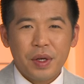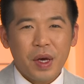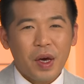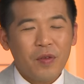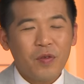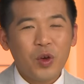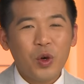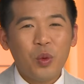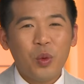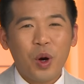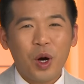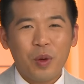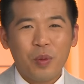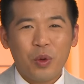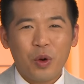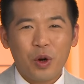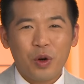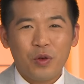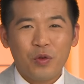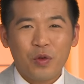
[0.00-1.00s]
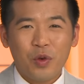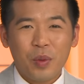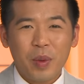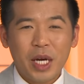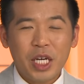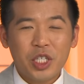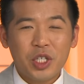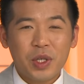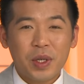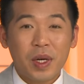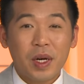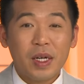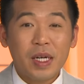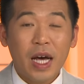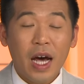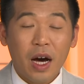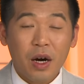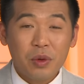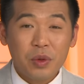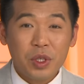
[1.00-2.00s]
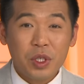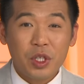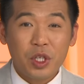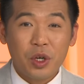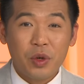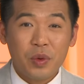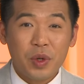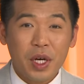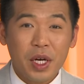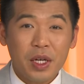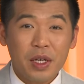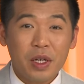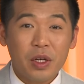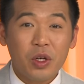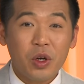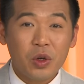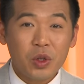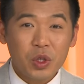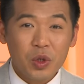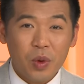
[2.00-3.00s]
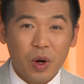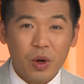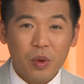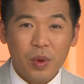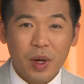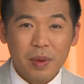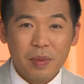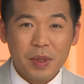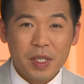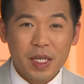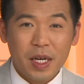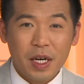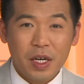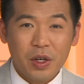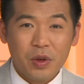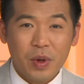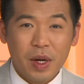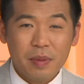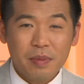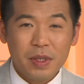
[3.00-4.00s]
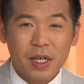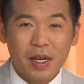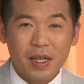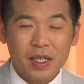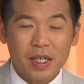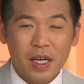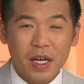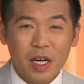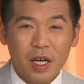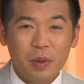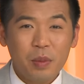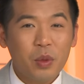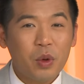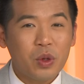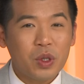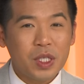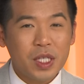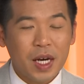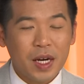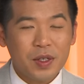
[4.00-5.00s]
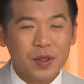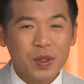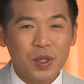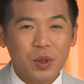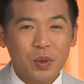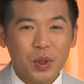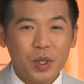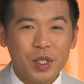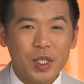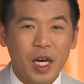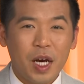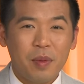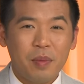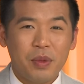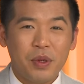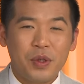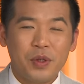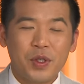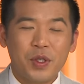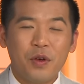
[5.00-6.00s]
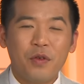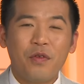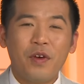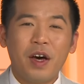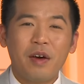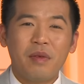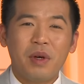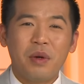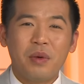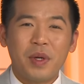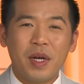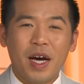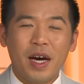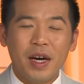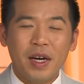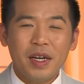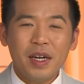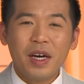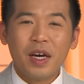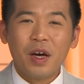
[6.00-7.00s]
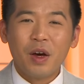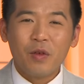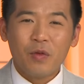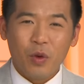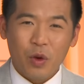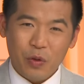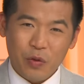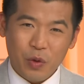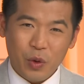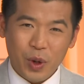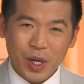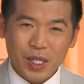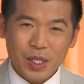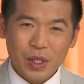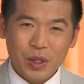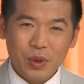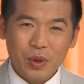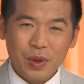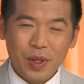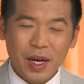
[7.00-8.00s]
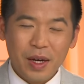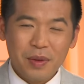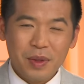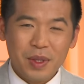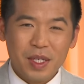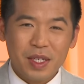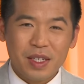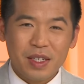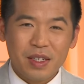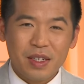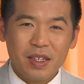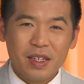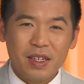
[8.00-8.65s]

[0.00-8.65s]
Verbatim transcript: If you want more information on how to donate, go to our website, krem.com, or text the word diaper to 509-448-2000.